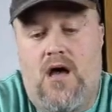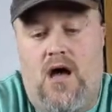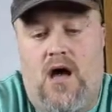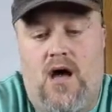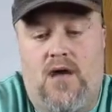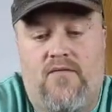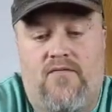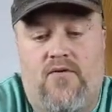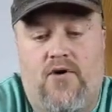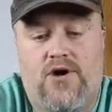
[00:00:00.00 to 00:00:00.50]

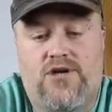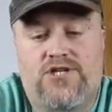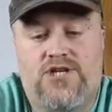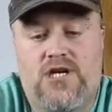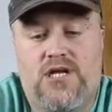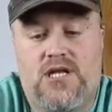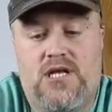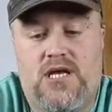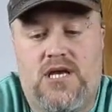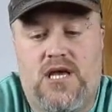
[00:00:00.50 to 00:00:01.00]

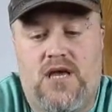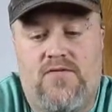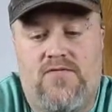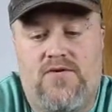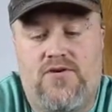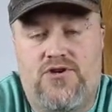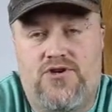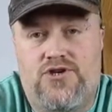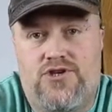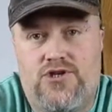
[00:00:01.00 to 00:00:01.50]
Unfortunately, if
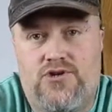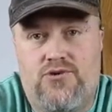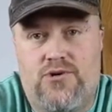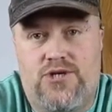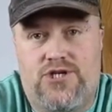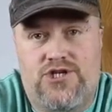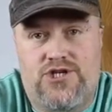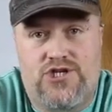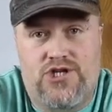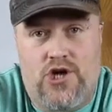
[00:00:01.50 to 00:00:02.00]
you do
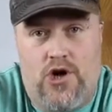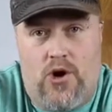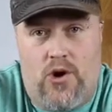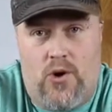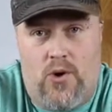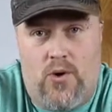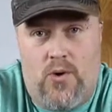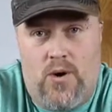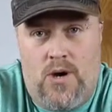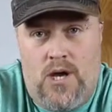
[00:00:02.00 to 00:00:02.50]
a
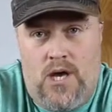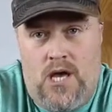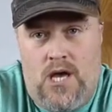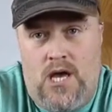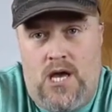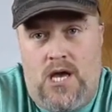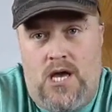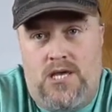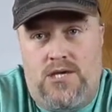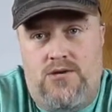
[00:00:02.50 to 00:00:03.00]
show,
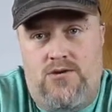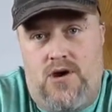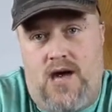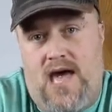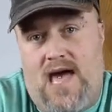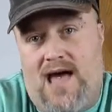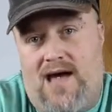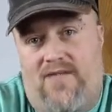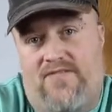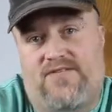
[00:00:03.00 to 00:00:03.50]
you
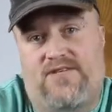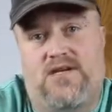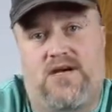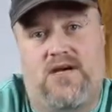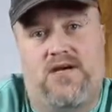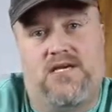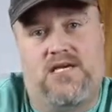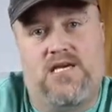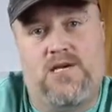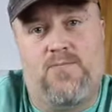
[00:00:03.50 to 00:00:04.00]
have
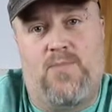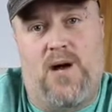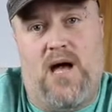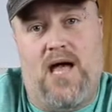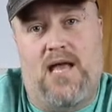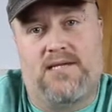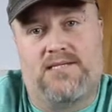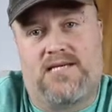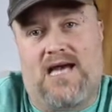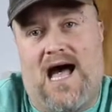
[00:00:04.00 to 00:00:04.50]
to keep
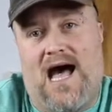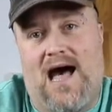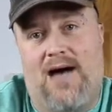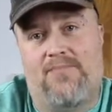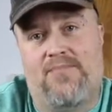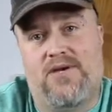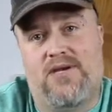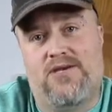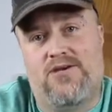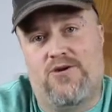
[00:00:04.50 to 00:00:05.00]
on
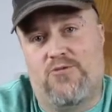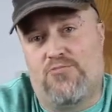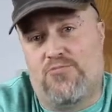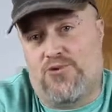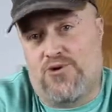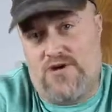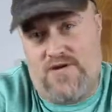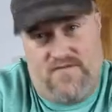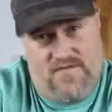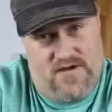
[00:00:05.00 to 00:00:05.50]
topping your
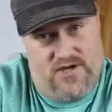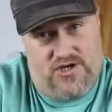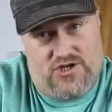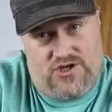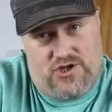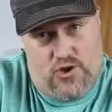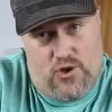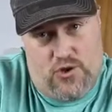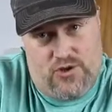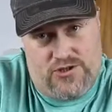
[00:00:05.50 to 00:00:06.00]
previous
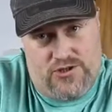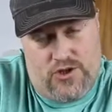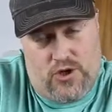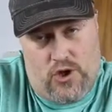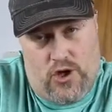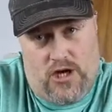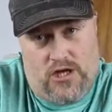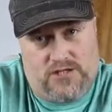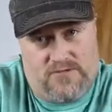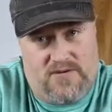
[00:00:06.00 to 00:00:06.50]
shows,
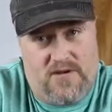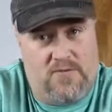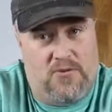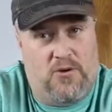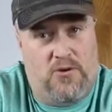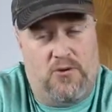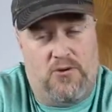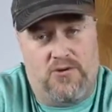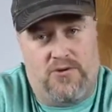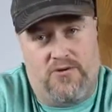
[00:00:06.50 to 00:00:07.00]
or else
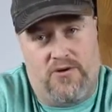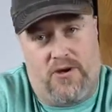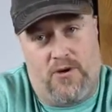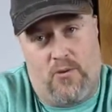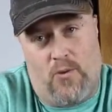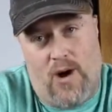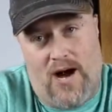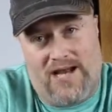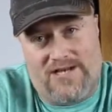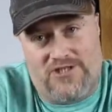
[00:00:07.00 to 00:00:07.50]
people will
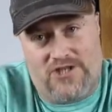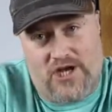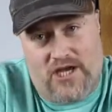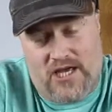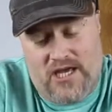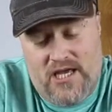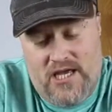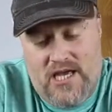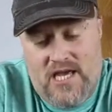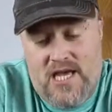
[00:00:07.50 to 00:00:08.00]
quit watching.
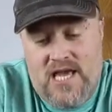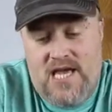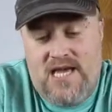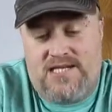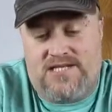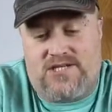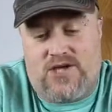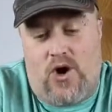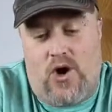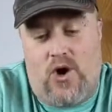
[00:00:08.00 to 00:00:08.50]

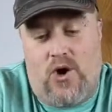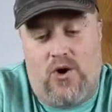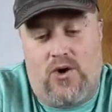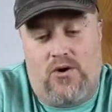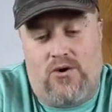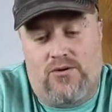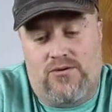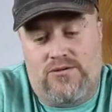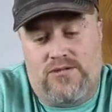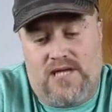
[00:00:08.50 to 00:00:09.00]

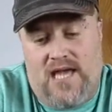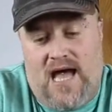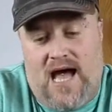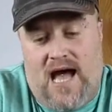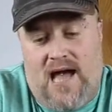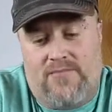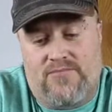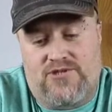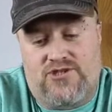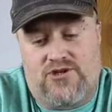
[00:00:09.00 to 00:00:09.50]
So yeah,
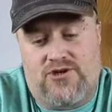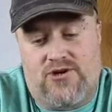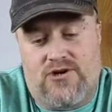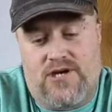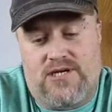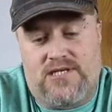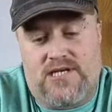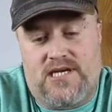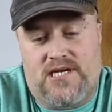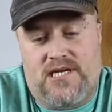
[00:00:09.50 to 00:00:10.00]
I'm sure
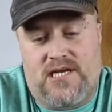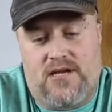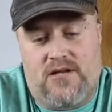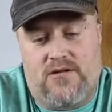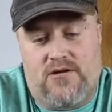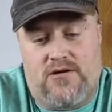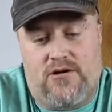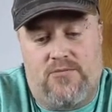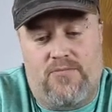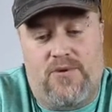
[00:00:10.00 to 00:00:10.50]
it did get a
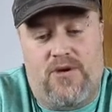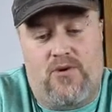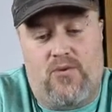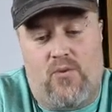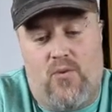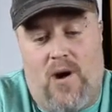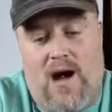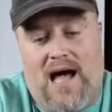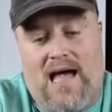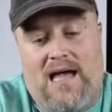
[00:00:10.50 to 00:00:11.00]
little bit
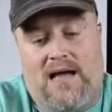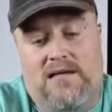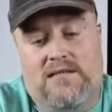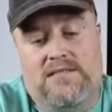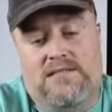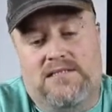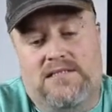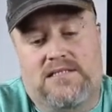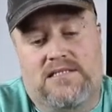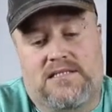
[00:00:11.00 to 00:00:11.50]

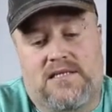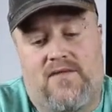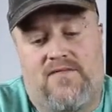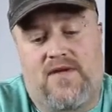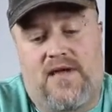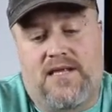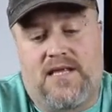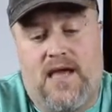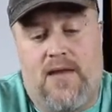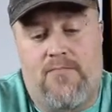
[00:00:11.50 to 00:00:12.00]
wild and stuff
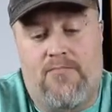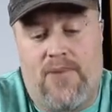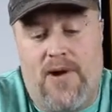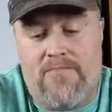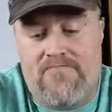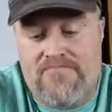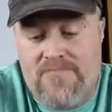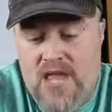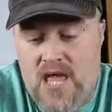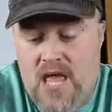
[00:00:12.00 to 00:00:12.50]
like that, but